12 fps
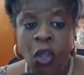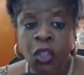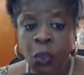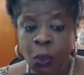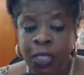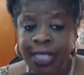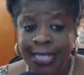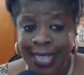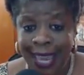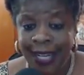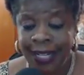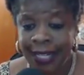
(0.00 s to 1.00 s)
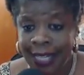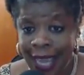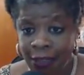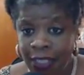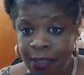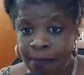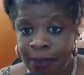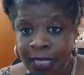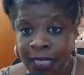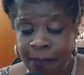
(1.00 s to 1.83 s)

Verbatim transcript: you were to get an accountability